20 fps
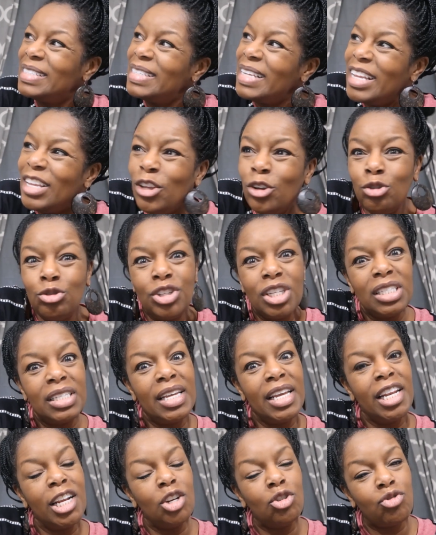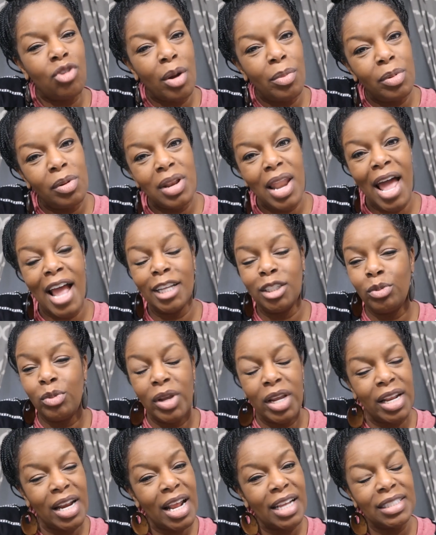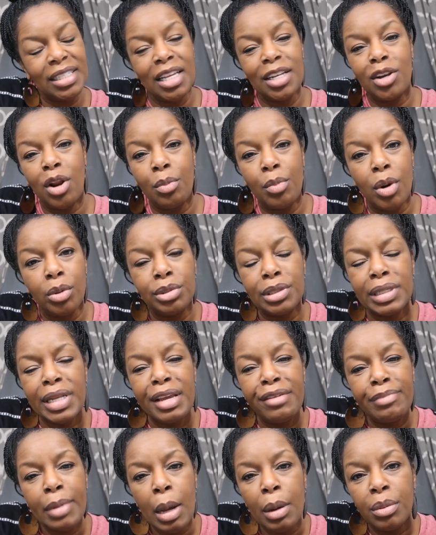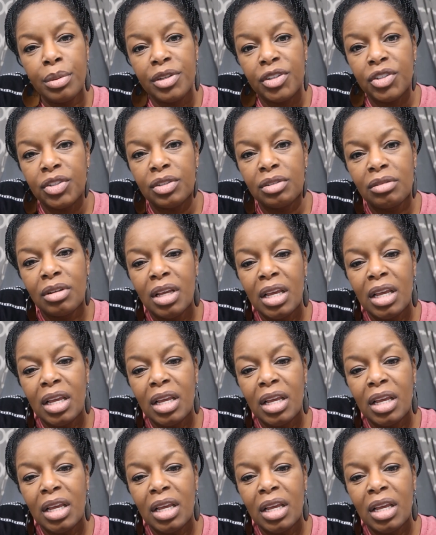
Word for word: did you just get in trouble last week and I said no more sleepovers?